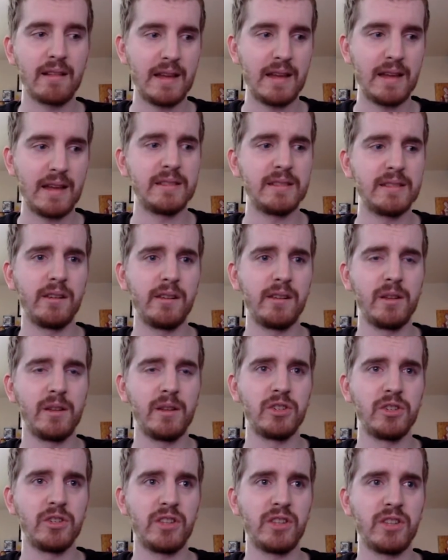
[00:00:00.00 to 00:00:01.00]
that. It's
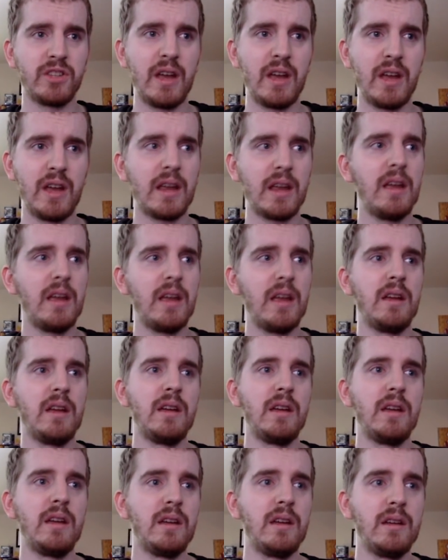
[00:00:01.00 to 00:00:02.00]
literally just like,
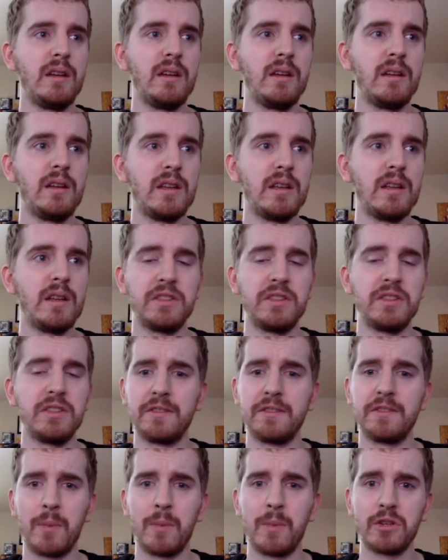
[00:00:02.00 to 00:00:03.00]
is this
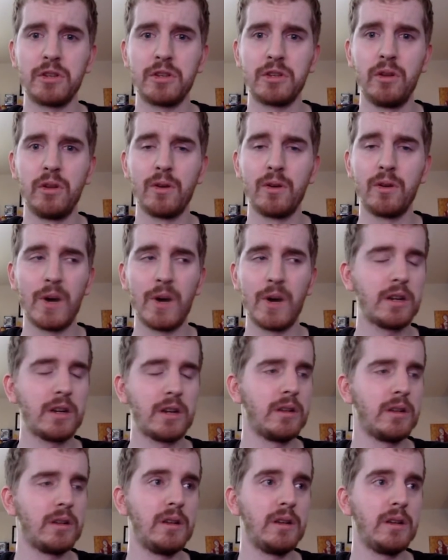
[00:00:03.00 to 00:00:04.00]
for personal or work?
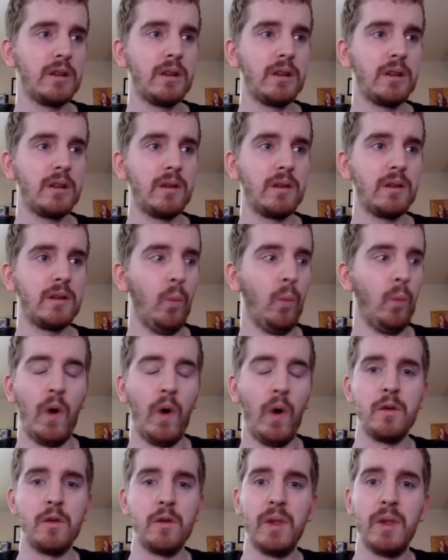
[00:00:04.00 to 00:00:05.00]
What
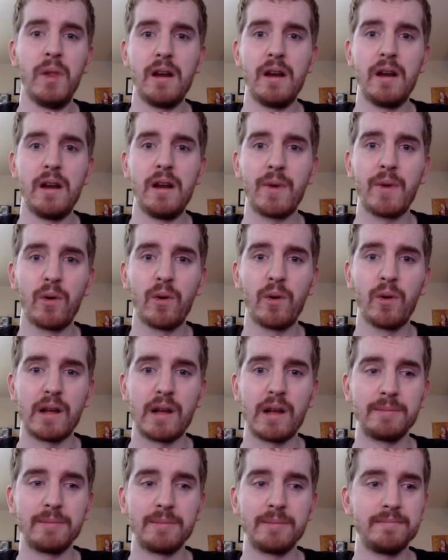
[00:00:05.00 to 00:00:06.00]
do you plan on
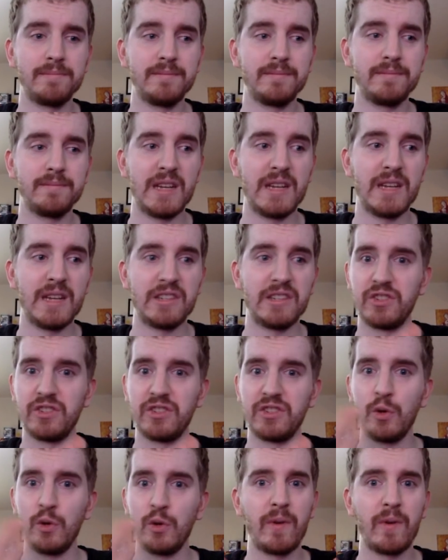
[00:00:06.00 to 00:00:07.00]
recording? And it's
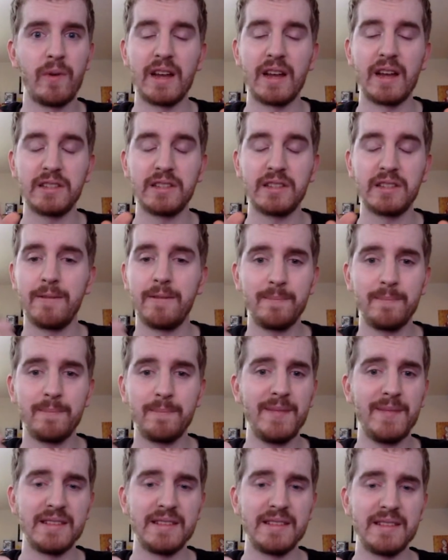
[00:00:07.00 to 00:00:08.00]
just super vague stuff.
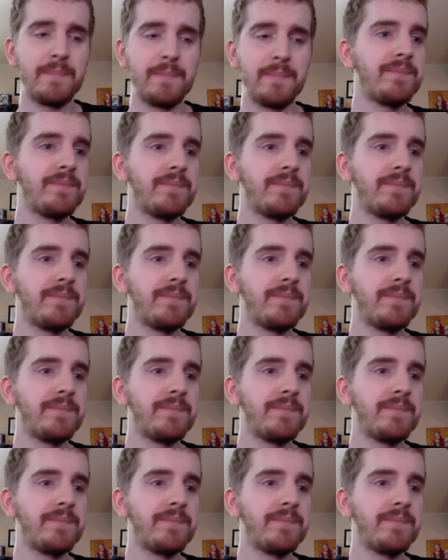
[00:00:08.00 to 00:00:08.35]
Easy.